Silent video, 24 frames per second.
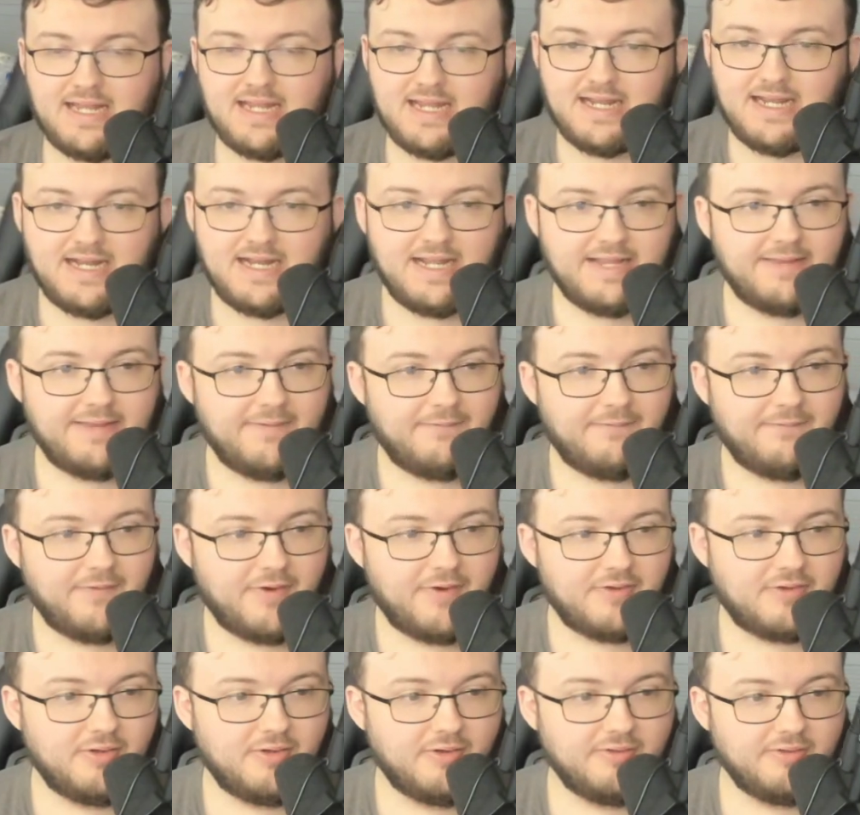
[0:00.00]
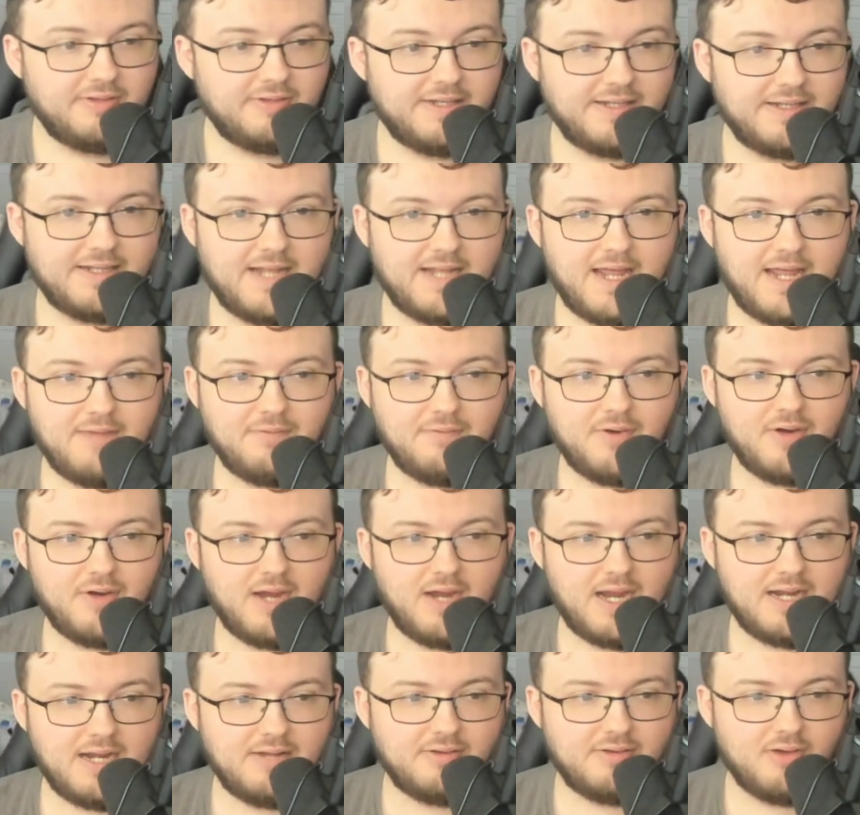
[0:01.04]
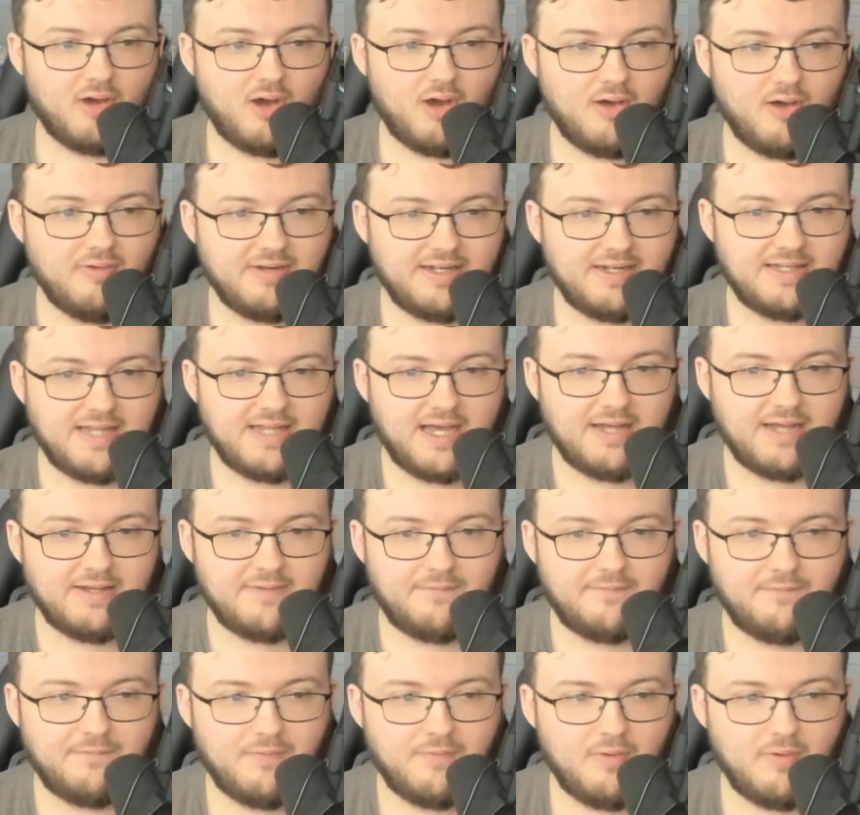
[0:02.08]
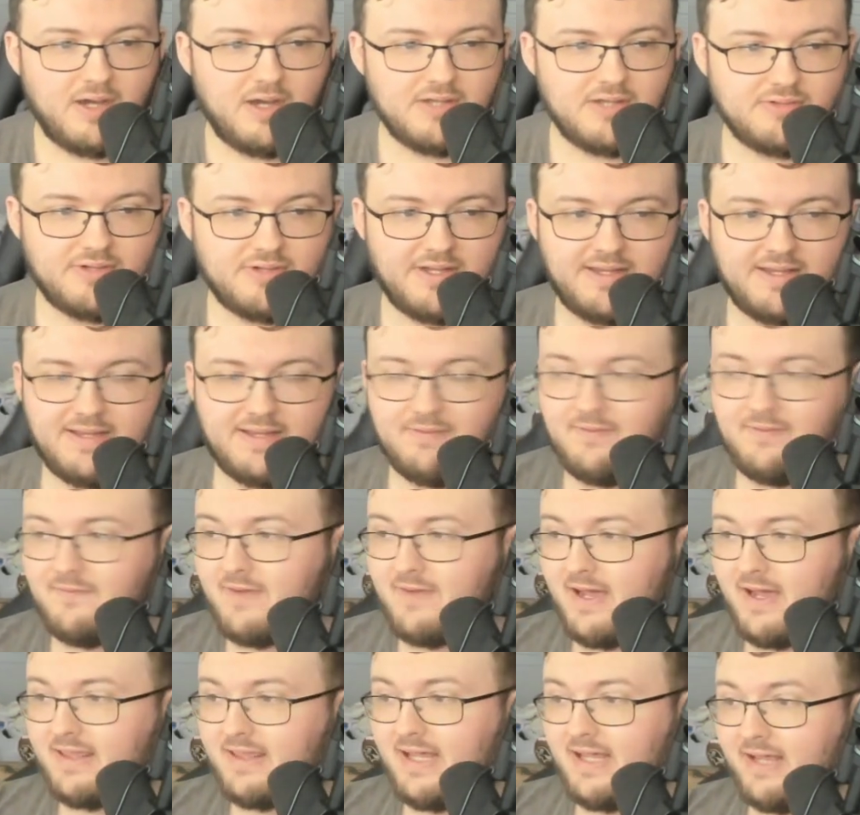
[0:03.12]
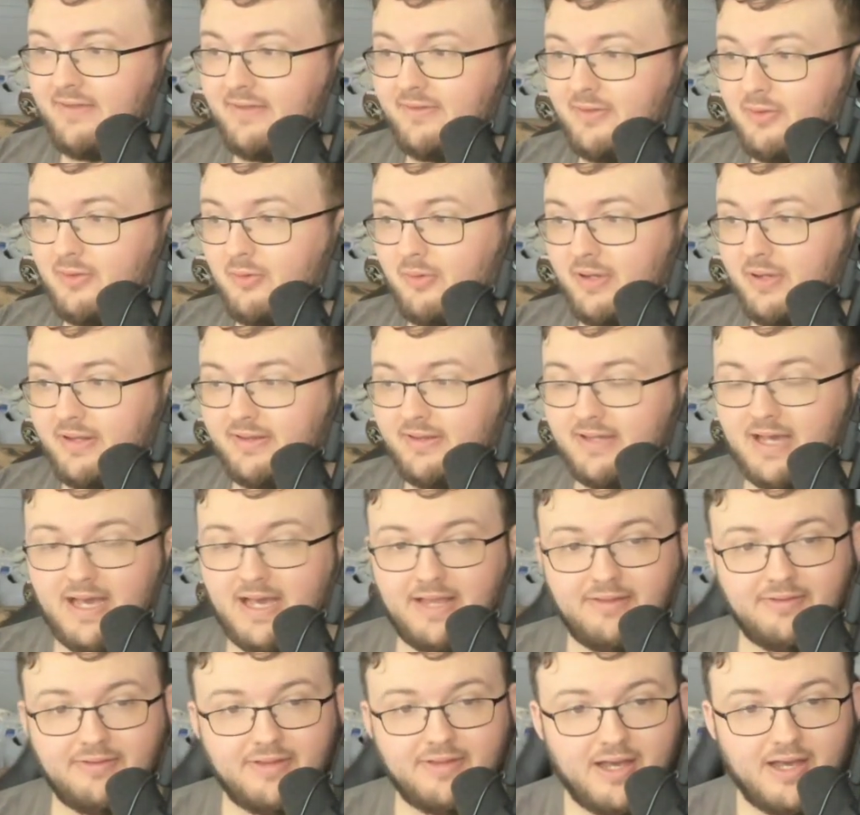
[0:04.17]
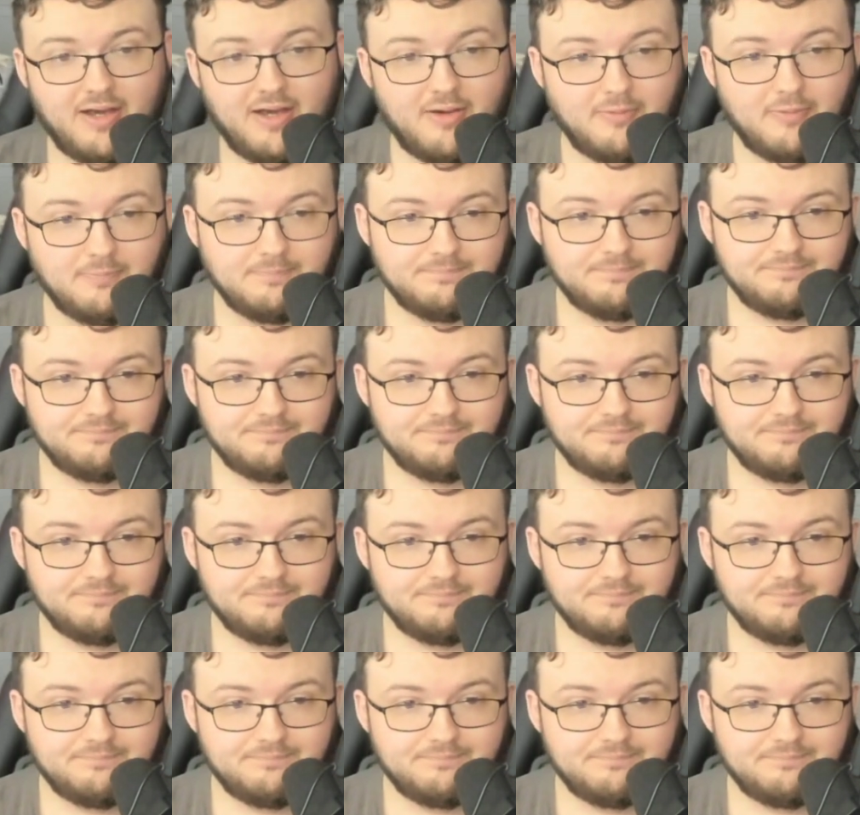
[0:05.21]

it is the first golden ticket ever, and it's already down to 475,000 coins, guys. So,